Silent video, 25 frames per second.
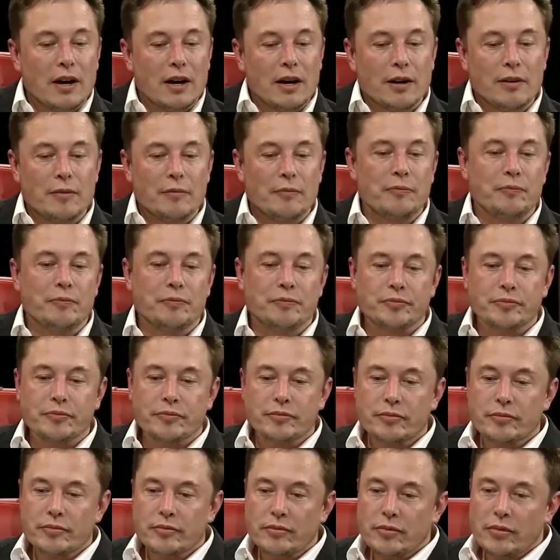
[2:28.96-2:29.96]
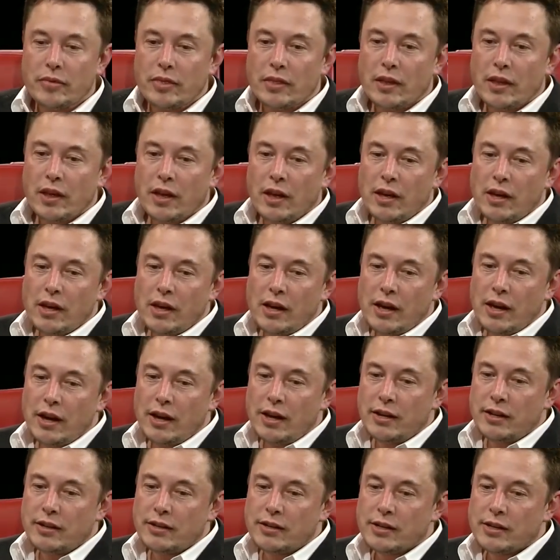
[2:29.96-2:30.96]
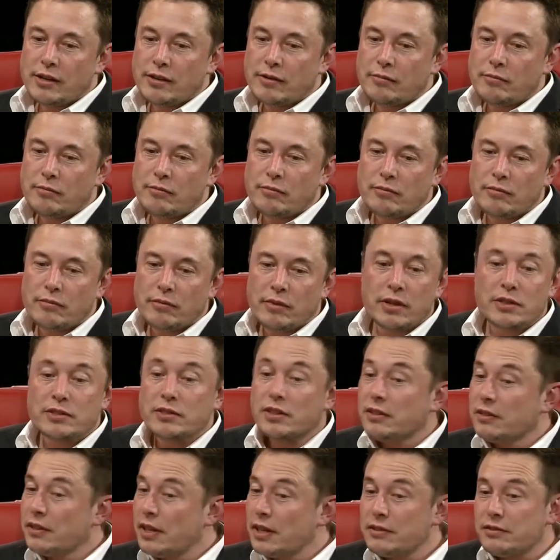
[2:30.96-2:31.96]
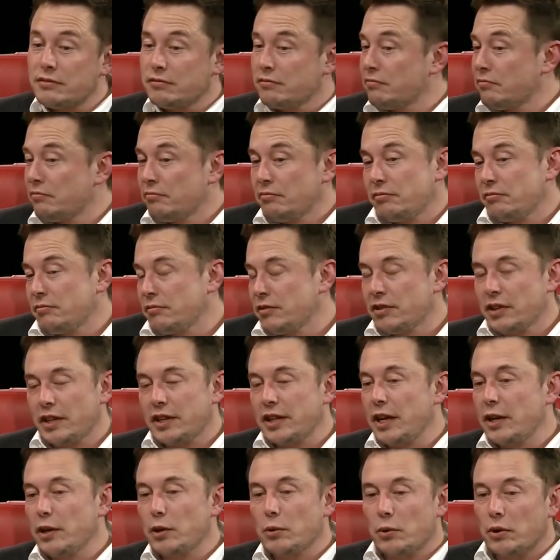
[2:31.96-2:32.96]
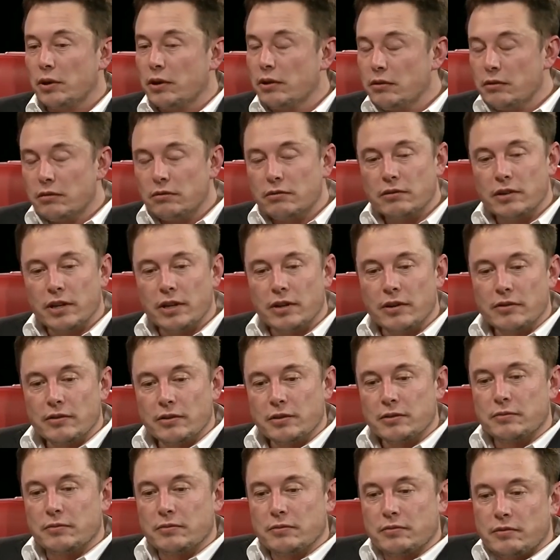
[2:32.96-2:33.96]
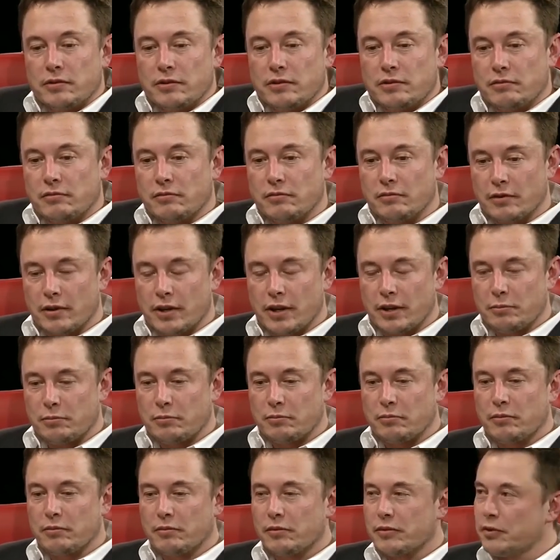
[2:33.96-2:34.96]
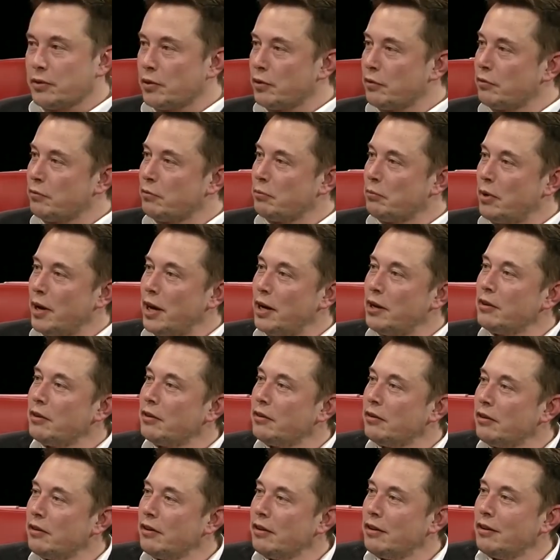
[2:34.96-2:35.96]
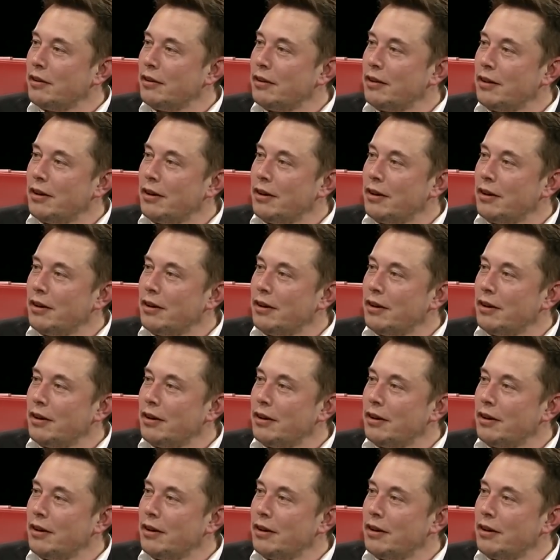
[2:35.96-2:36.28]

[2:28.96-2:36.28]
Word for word: Um, and um, yeah, it's not, that's it's not the end of the world, you know. It's well, sort of pet. You've seen the movie,